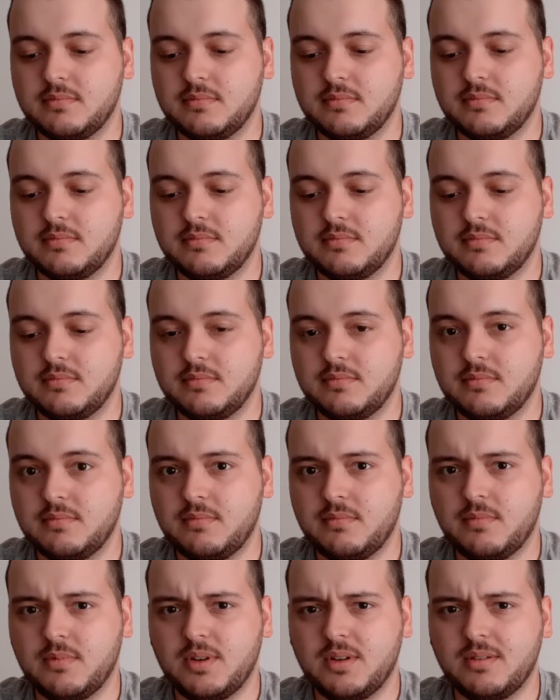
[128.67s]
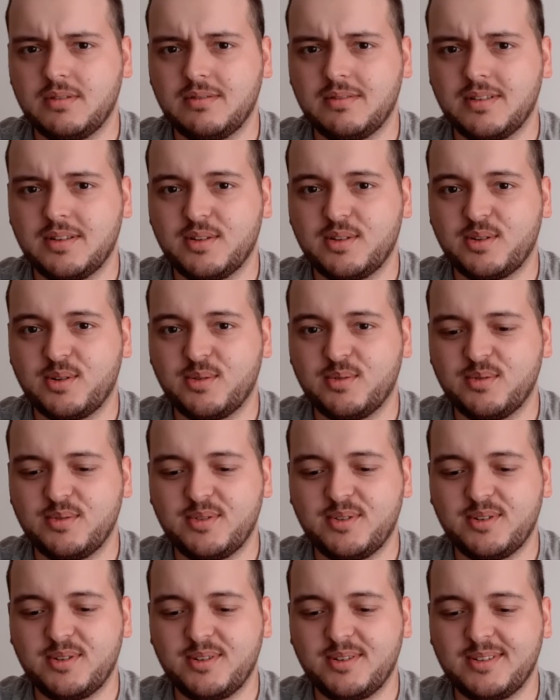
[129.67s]
Cap, what's going on over there? Don't,
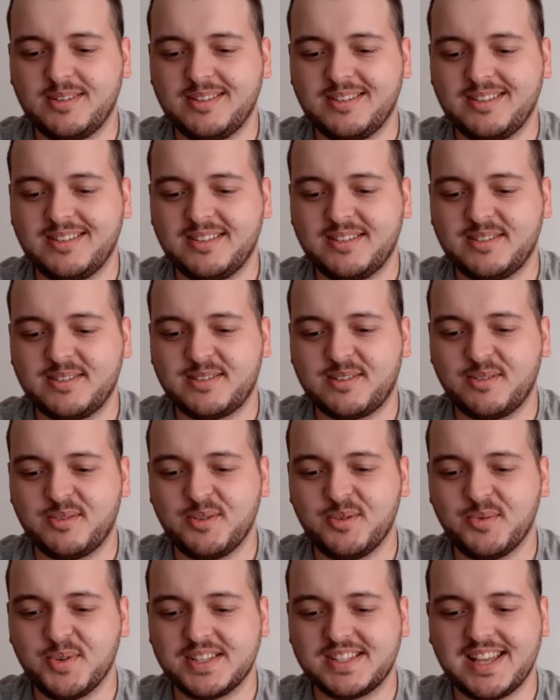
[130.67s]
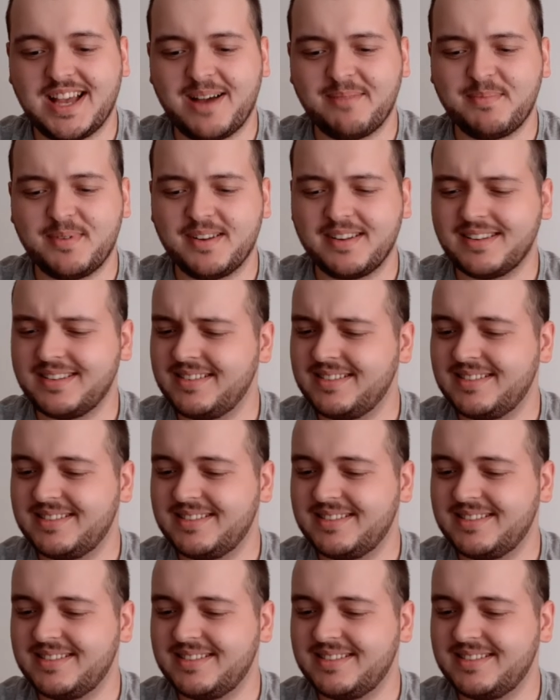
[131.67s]
don't know what's happening.